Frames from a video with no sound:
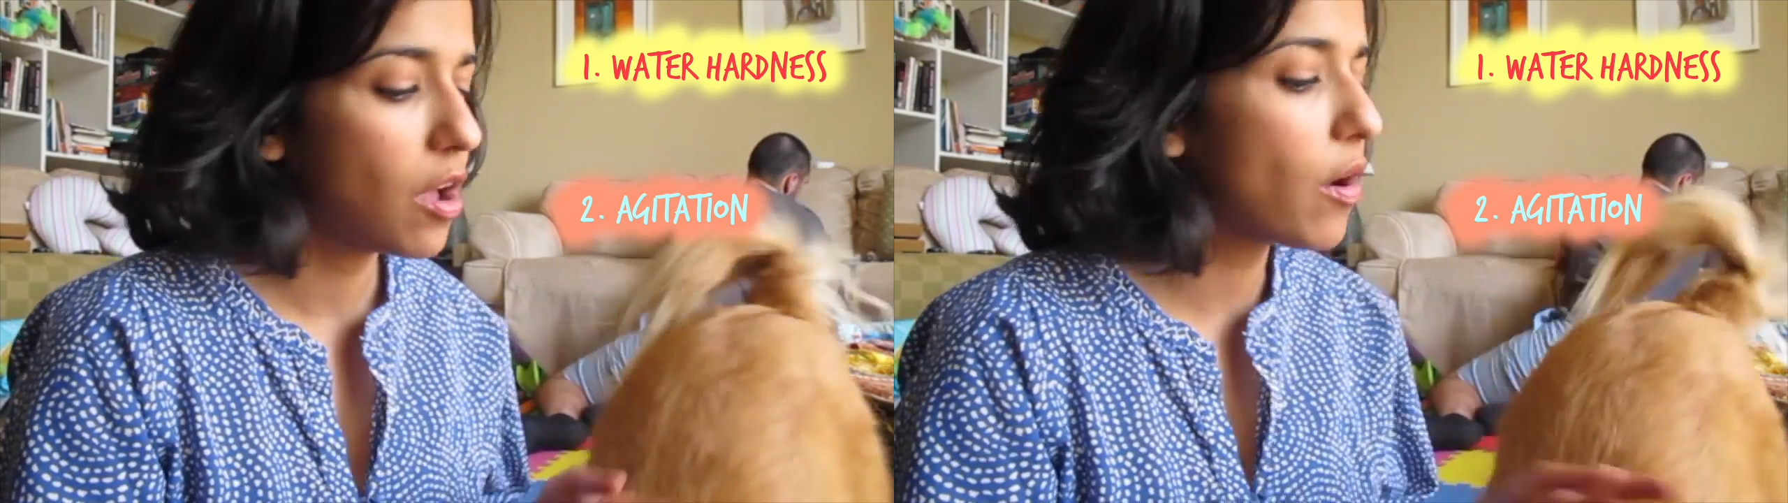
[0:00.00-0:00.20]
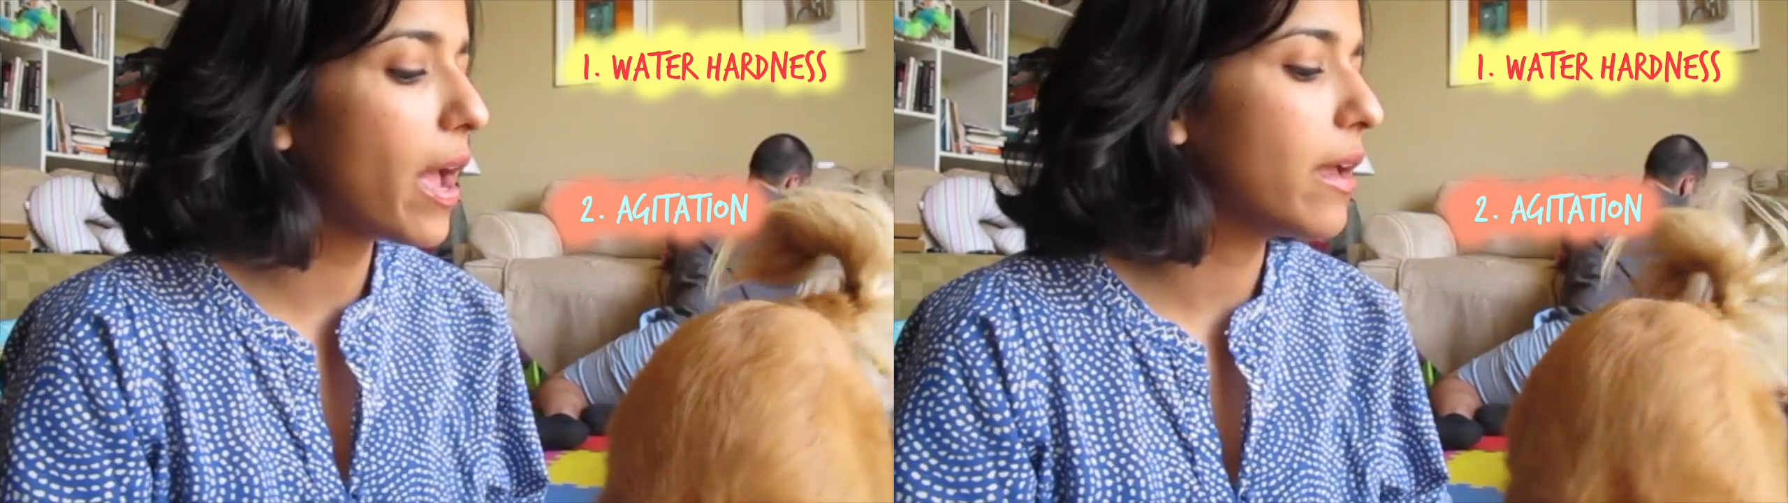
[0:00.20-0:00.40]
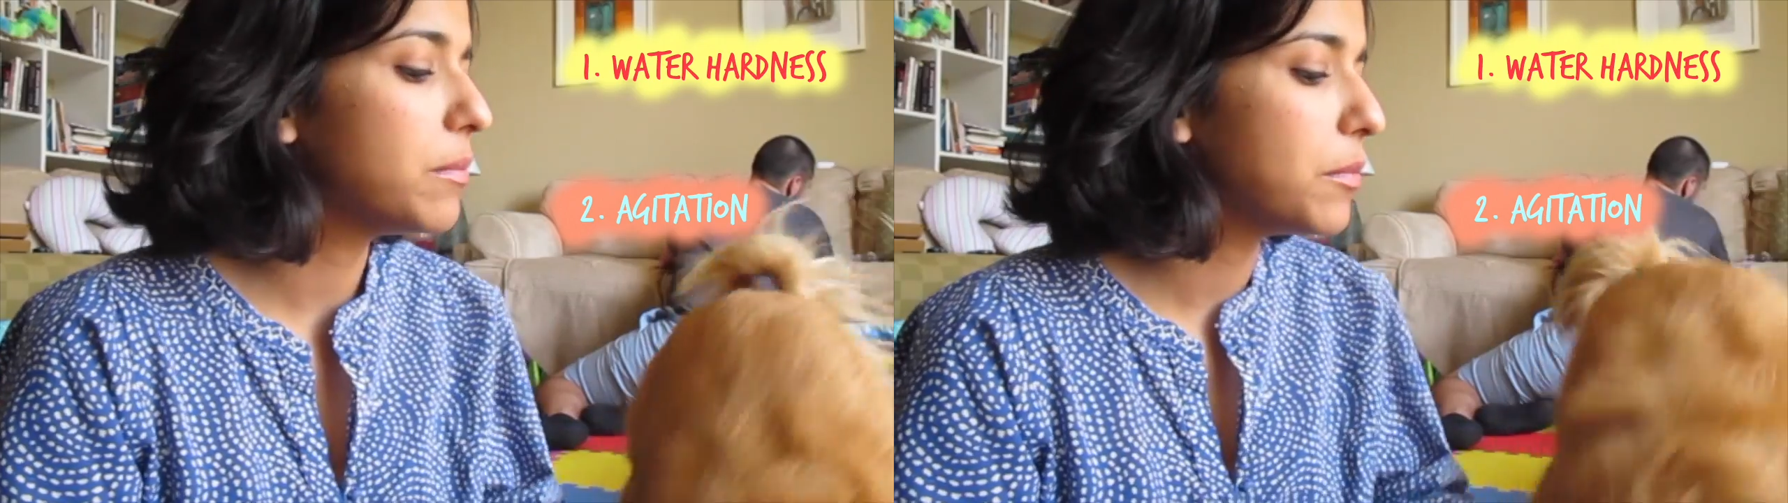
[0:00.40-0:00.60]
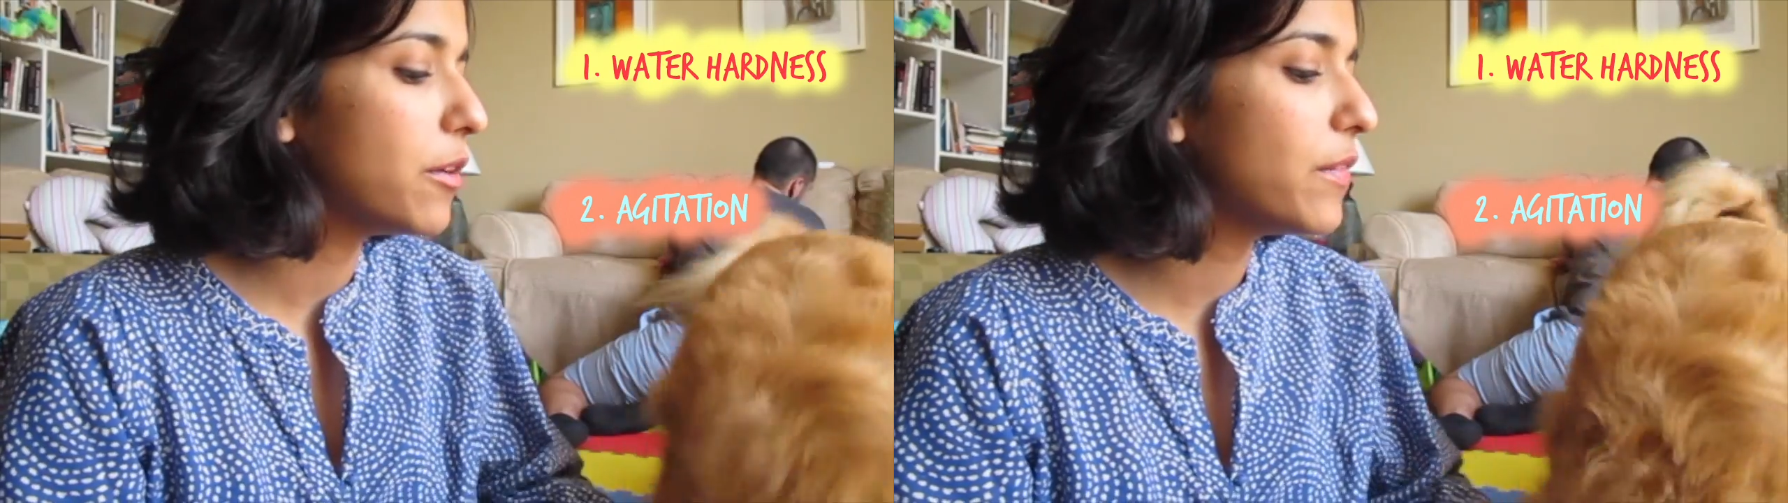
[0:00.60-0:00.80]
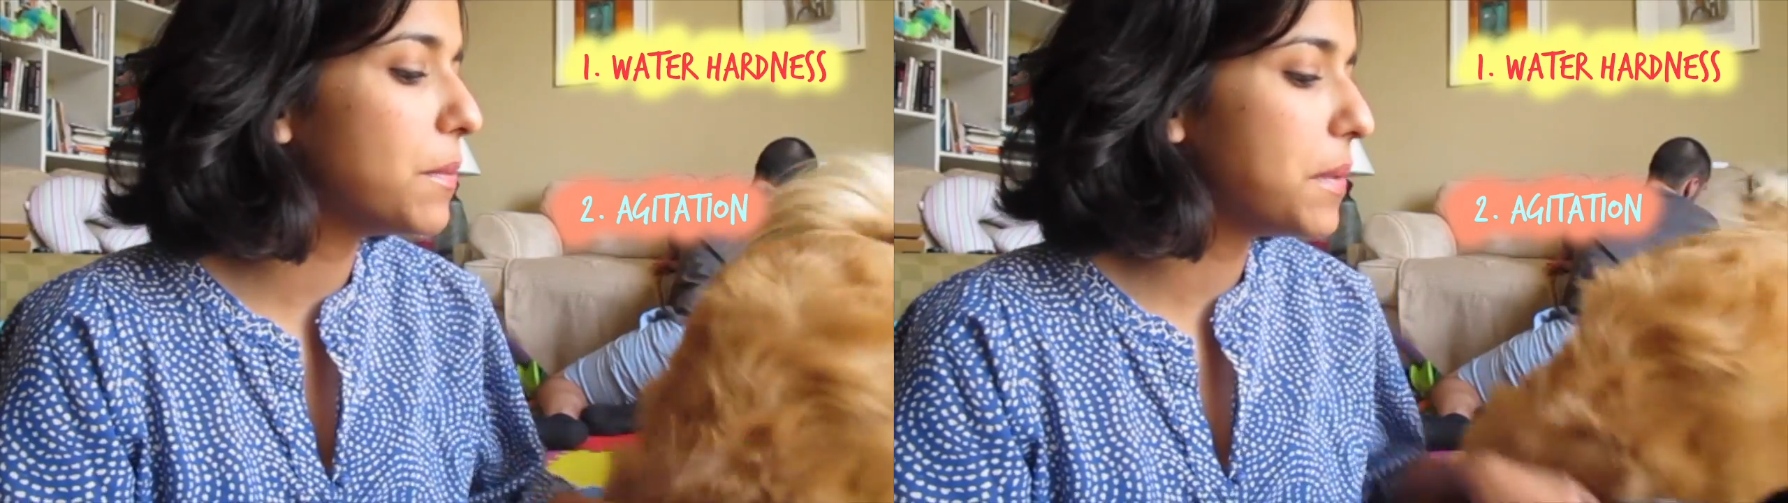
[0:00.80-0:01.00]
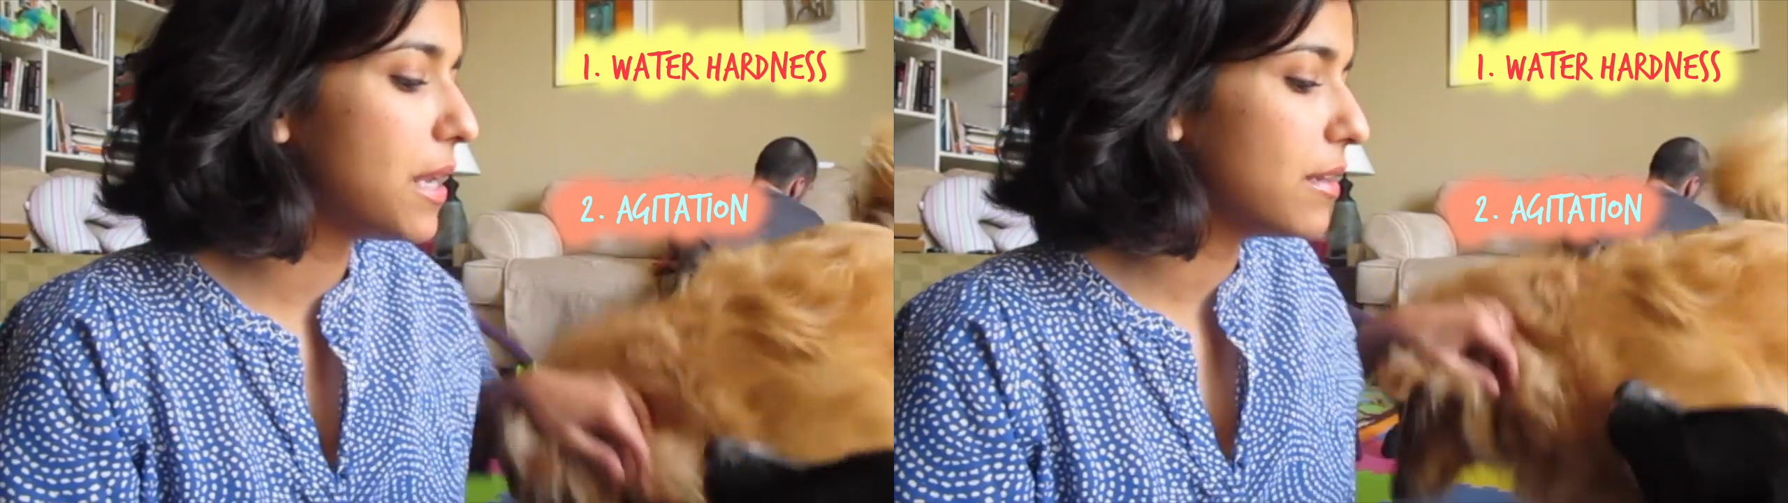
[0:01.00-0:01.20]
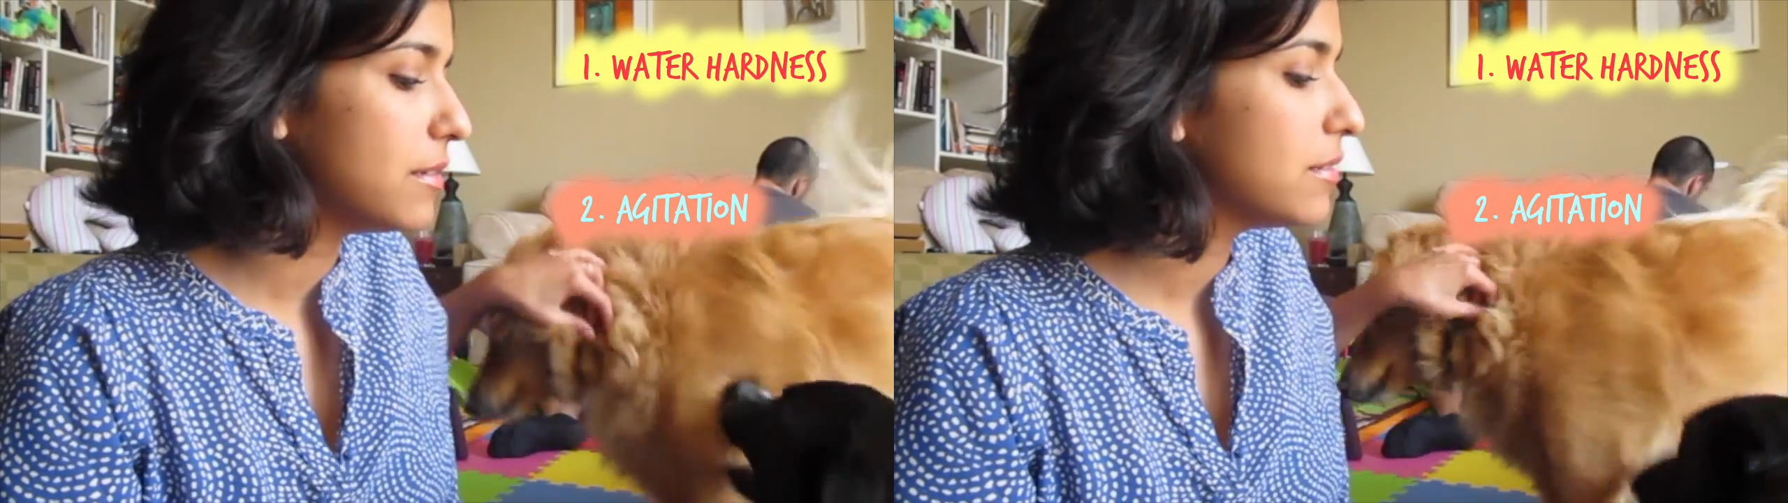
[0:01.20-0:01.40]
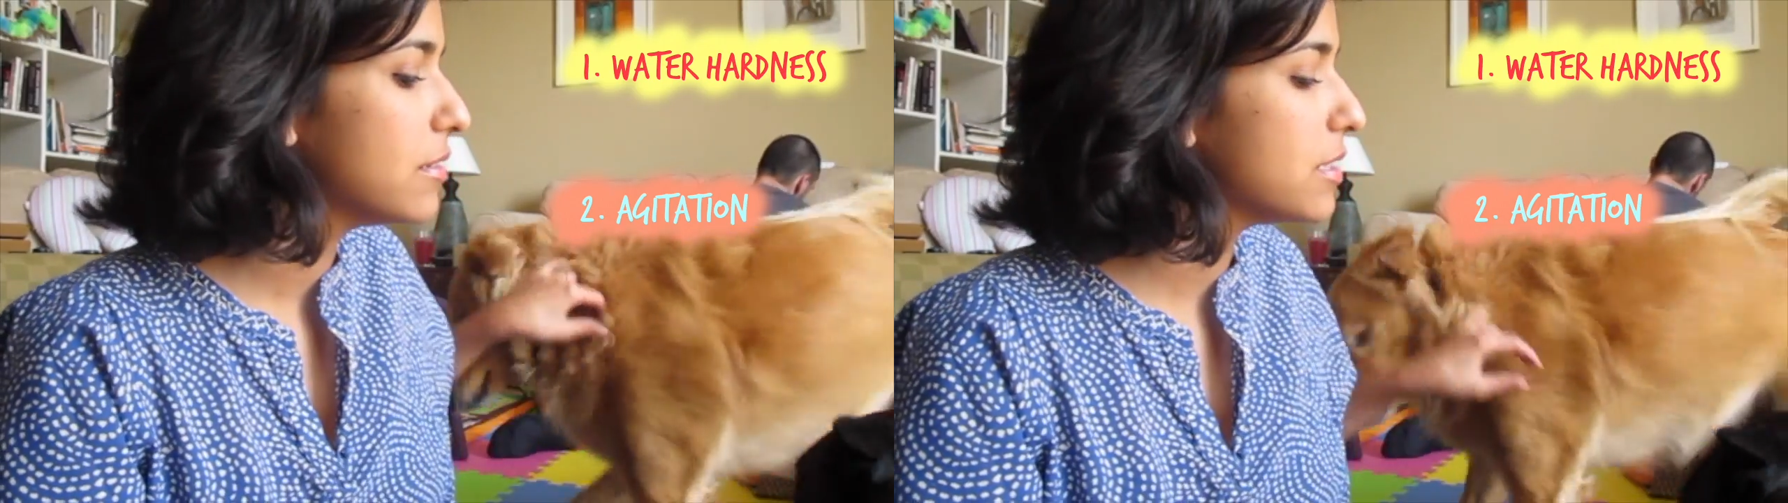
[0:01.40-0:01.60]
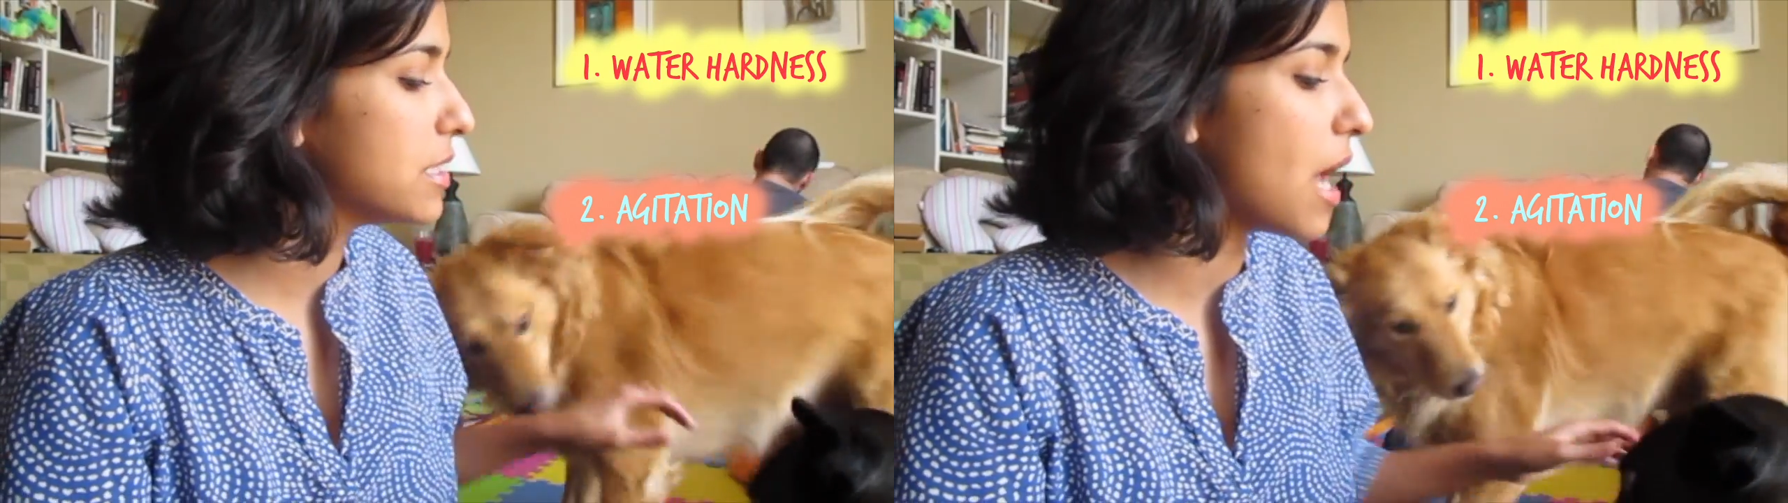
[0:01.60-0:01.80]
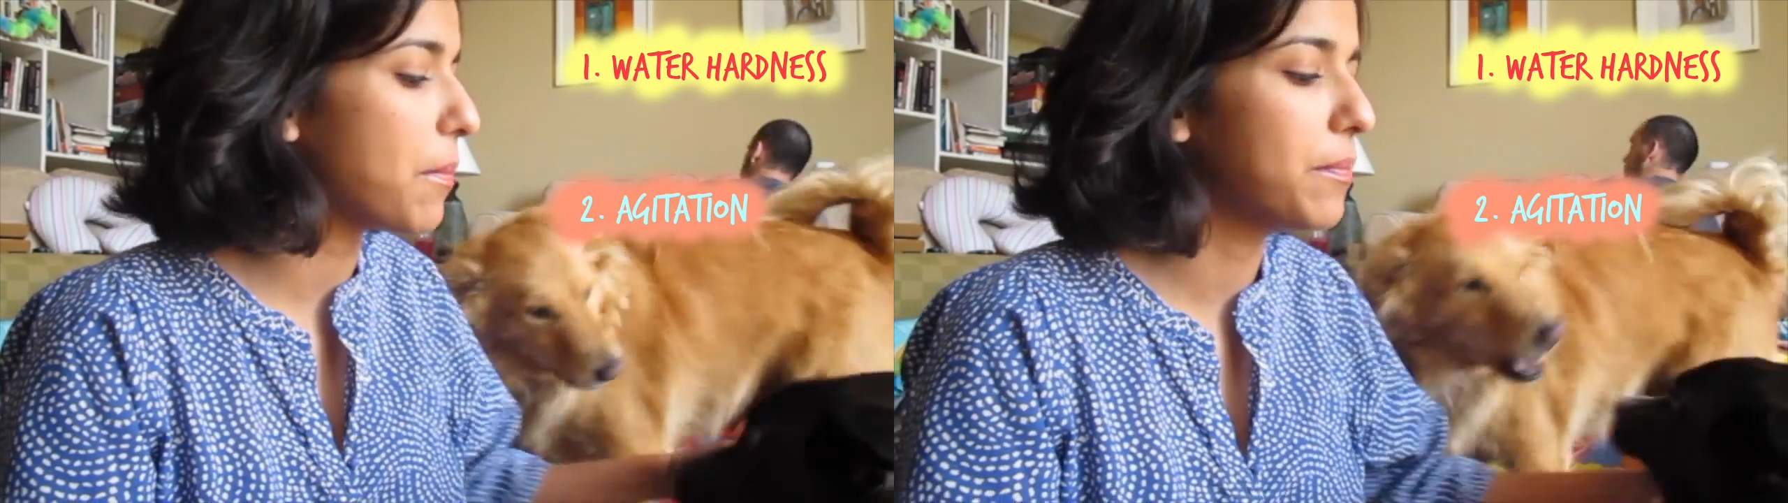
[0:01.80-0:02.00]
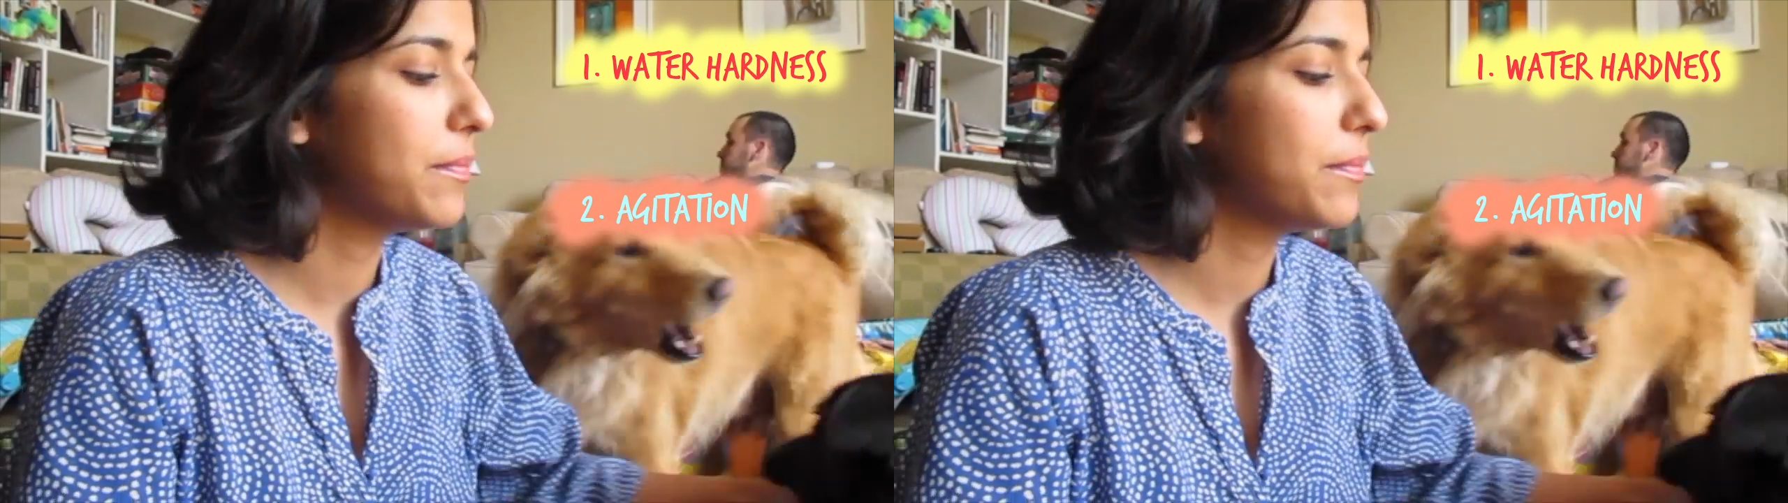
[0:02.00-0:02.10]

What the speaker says: Okay, Murphy and Bean, stop.